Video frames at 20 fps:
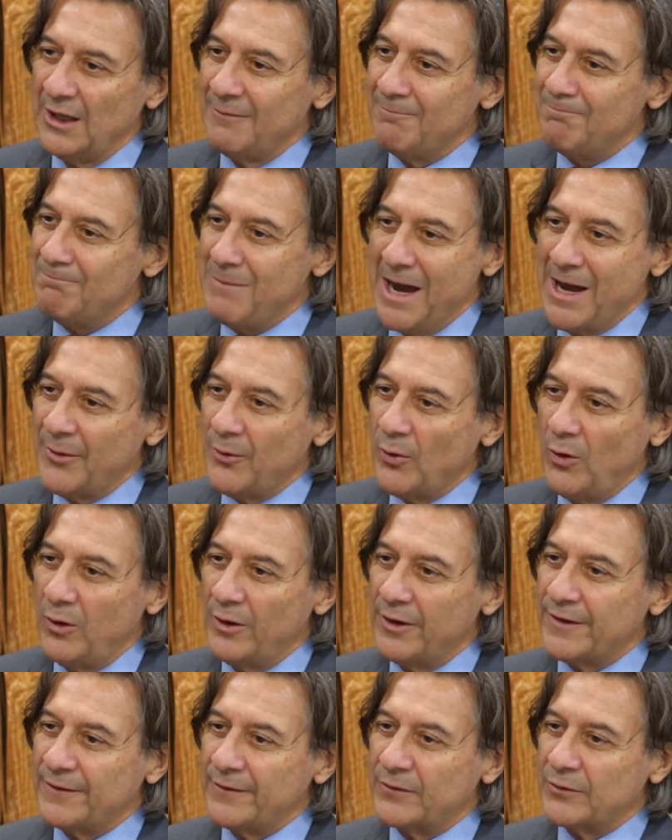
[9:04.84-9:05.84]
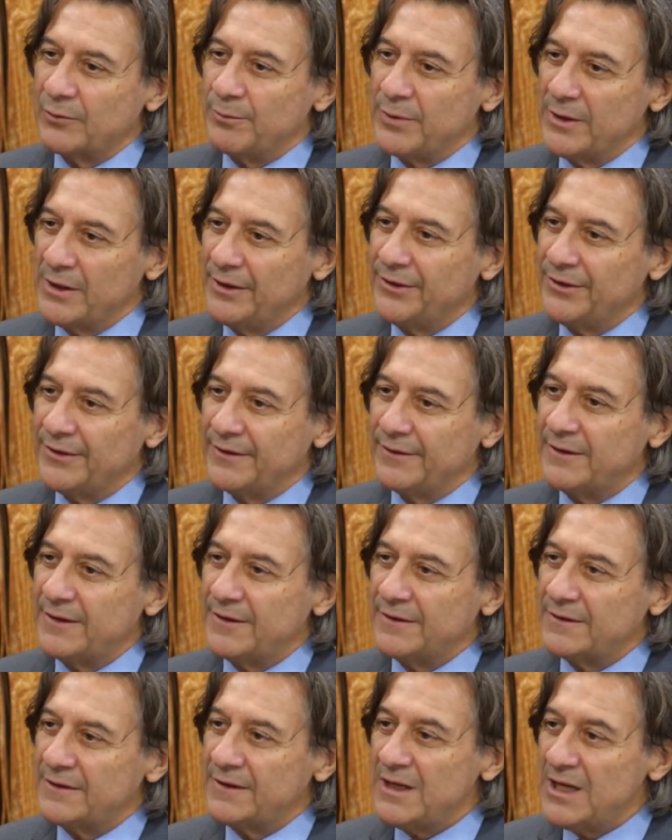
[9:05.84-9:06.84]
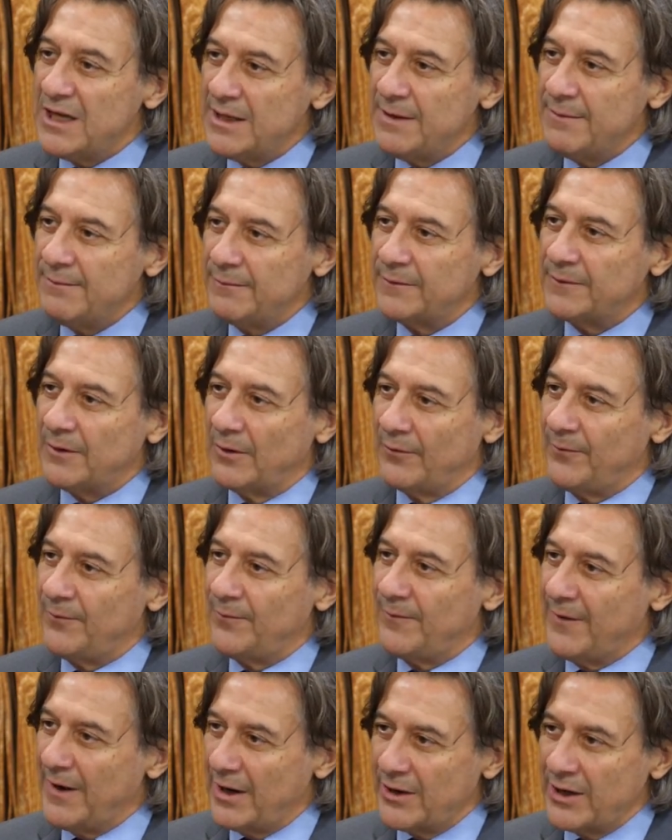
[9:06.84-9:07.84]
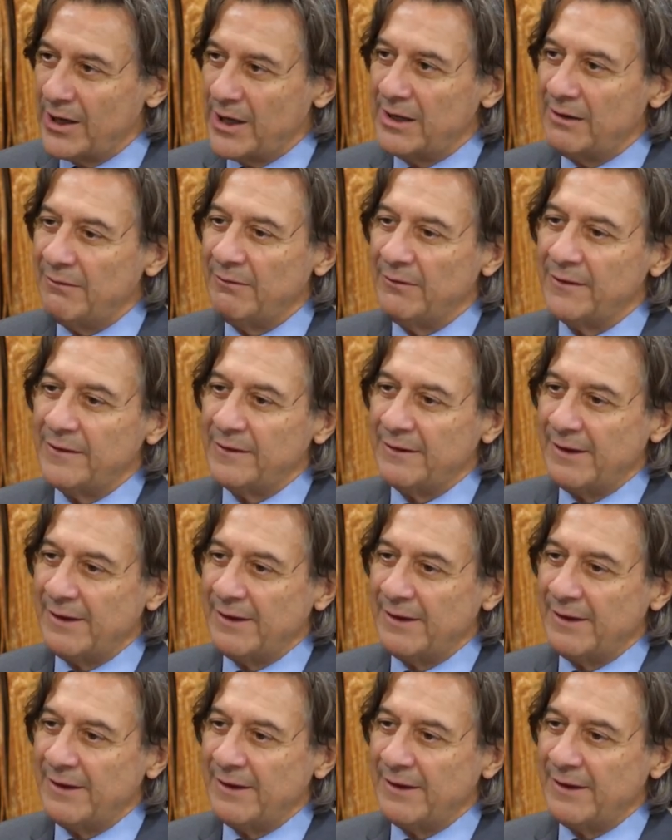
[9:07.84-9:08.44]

my role is to build these teams of very